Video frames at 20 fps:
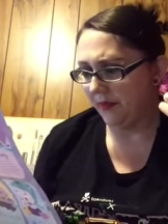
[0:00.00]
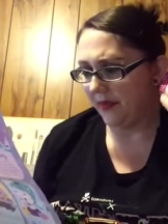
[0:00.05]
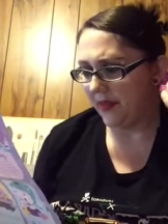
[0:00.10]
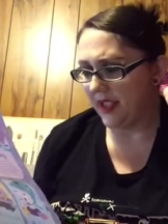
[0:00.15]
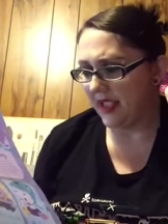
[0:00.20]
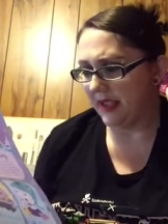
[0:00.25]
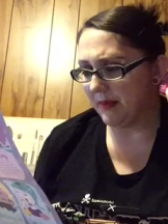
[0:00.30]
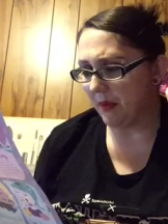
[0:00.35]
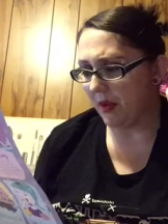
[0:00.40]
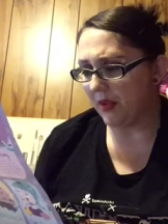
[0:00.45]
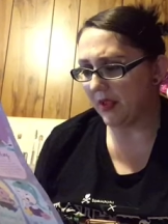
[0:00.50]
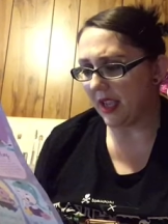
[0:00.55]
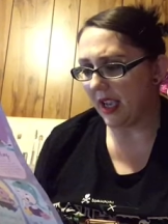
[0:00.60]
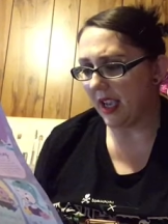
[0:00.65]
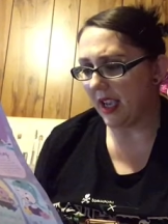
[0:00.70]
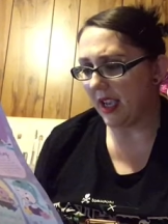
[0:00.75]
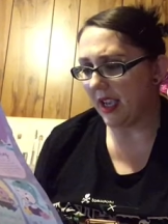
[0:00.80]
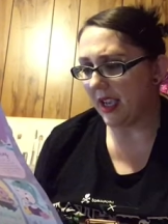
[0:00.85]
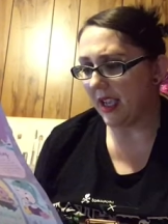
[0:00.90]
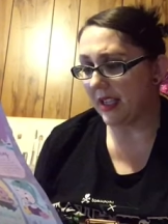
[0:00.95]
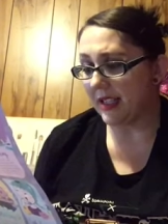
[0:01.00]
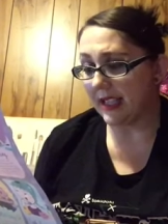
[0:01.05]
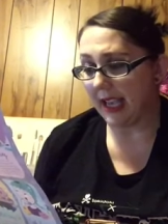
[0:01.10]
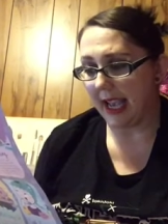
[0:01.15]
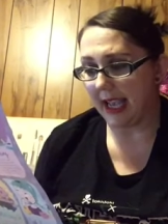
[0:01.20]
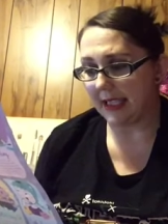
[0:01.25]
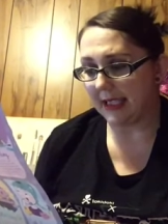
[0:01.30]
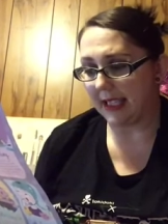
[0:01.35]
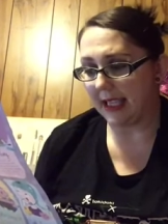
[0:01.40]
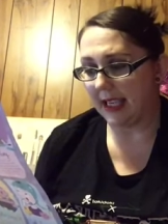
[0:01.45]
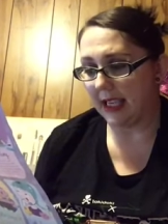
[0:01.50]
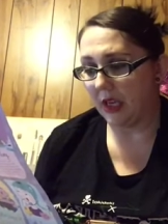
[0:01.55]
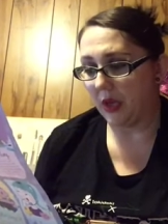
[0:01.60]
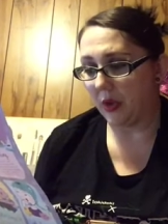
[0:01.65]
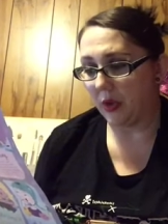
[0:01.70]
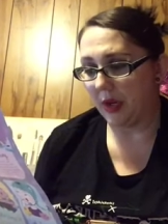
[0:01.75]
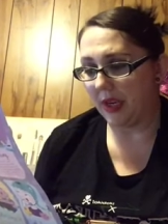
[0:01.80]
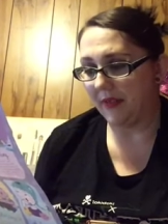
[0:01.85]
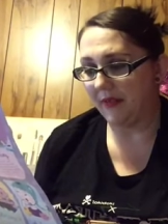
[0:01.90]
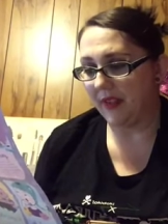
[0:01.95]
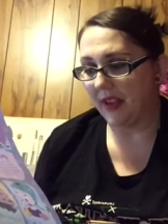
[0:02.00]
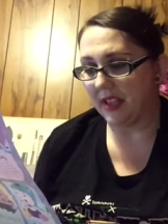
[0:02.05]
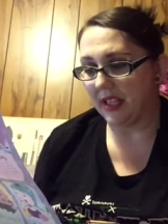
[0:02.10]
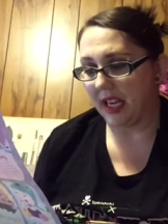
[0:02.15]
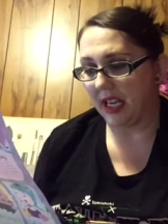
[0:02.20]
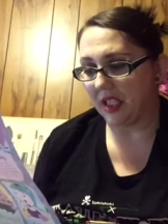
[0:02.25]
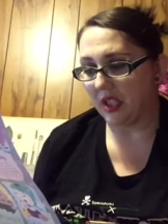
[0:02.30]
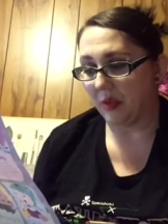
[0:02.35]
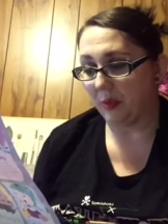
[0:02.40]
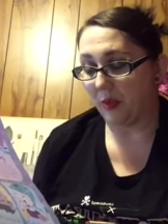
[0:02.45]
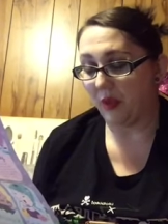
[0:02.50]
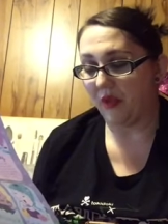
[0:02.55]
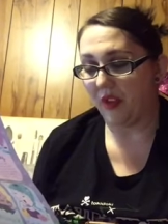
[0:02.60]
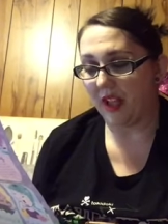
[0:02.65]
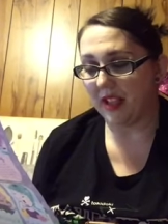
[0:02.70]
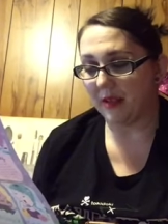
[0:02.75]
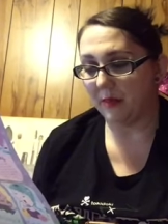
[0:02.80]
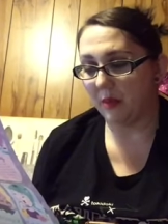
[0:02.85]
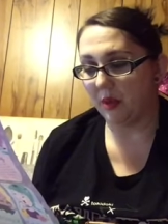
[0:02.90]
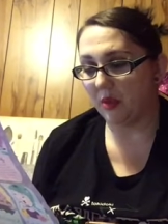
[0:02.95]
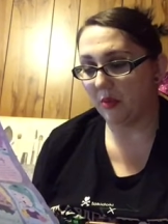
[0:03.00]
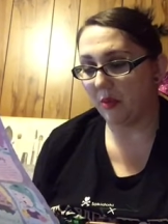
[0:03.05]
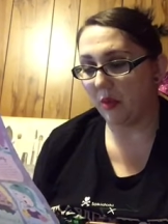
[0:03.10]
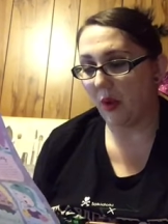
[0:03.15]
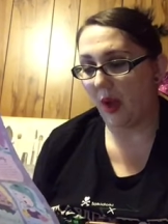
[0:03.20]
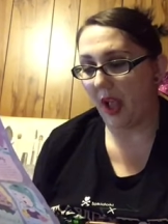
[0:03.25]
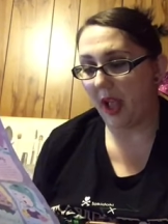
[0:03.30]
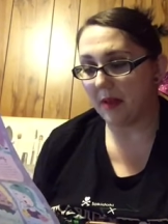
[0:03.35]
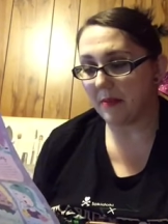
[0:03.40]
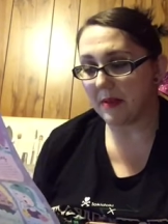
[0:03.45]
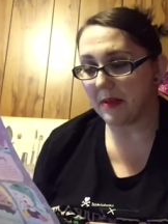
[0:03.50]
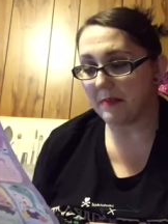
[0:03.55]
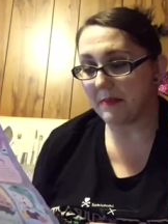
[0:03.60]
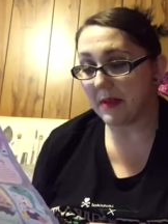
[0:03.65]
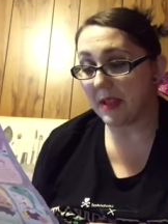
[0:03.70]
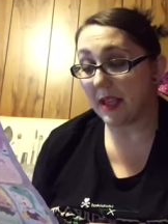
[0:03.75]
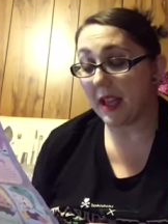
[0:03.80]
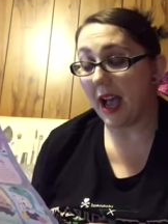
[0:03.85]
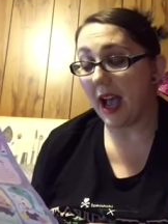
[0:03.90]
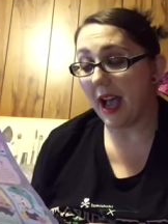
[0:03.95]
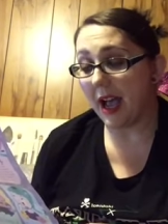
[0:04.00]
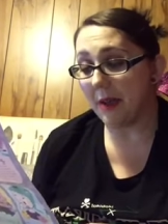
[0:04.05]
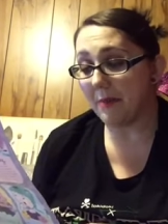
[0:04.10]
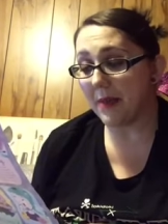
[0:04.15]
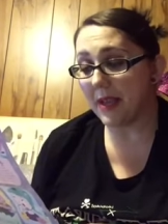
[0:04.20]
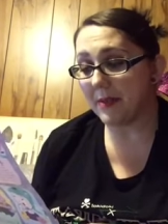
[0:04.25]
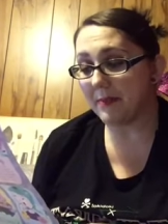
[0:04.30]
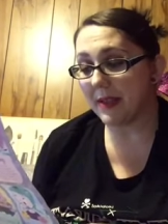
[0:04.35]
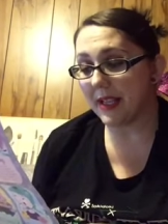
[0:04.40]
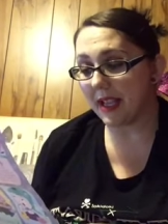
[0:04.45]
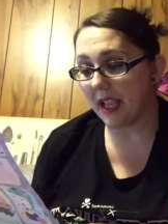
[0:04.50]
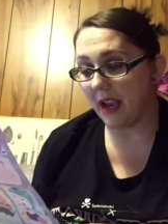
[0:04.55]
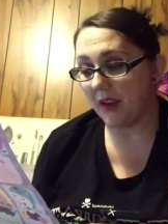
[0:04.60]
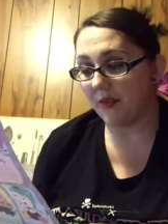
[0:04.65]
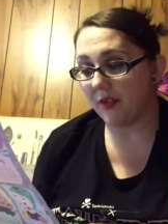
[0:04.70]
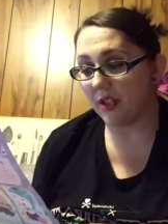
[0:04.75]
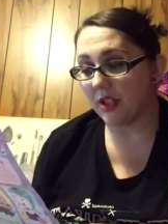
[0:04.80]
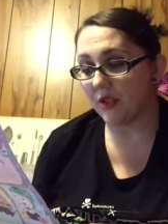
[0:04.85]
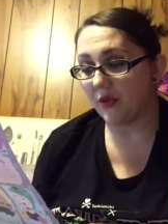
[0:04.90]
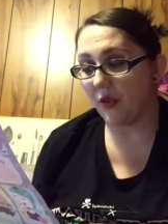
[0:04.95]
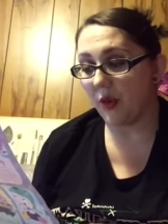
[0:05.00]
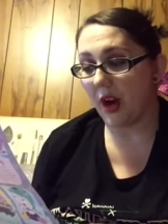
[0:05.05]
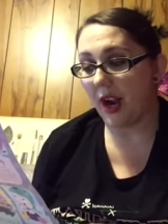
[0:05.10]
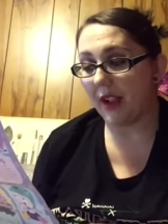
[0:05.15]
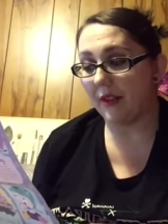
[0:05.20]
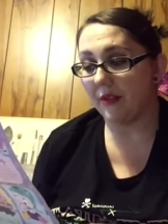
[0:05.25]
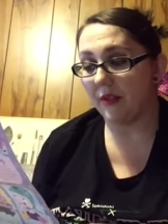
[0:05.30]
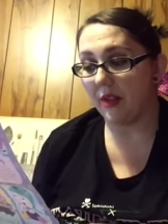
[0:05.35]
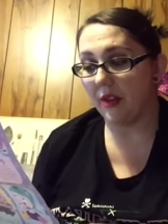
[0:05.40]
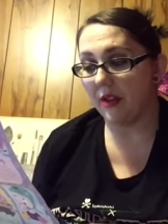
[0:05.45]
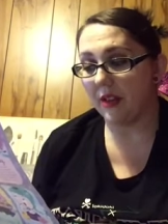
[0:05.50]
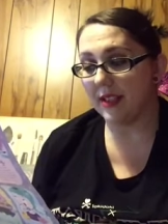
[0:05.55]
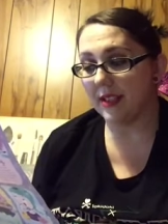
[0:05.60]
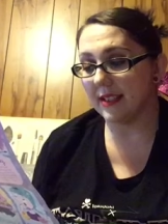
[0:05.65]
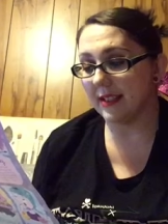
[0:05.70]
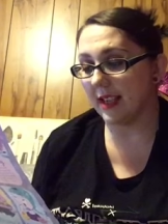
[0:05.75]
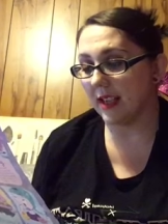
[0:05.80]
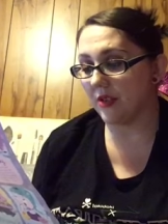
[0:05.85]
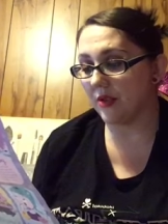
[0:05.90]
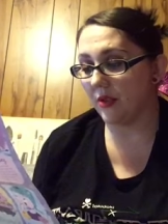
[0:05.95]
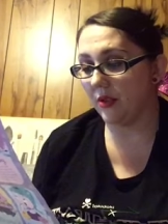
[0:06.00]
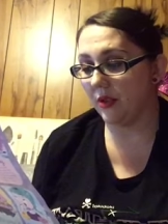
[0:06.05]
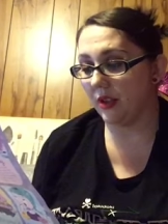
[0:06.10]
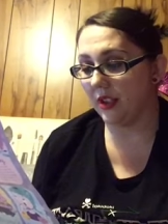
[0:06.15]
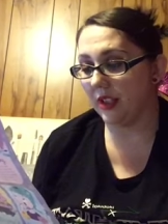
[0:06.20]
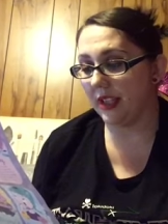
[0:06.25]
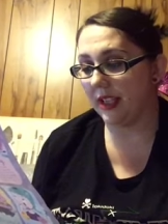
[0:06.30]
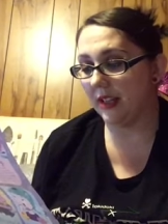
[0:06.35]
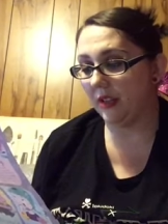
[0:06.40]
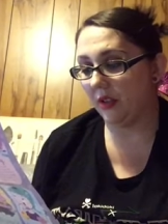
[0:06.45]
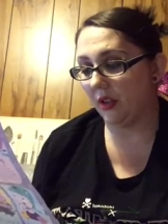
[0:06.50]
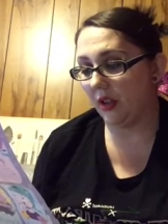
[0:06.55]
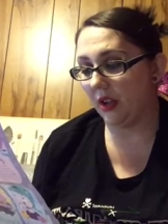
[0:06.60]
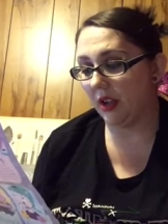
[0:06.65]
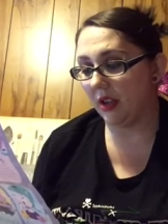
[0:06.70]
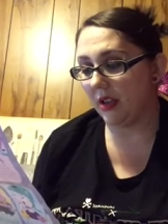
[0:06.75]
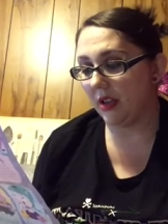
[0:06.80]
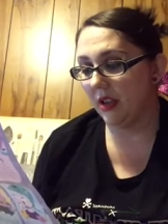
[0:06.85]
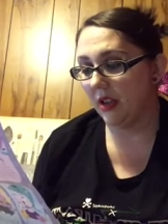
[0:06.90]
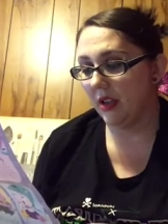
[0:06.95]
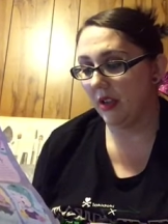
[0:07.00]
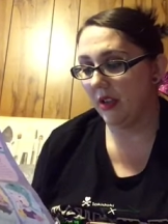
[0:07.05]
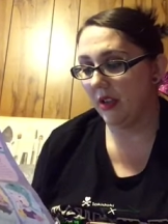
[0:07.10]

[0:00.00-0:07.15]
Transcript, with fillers: This multitasking cream foundation provides buildable high, high pigment coverage for a flawless natural looking look.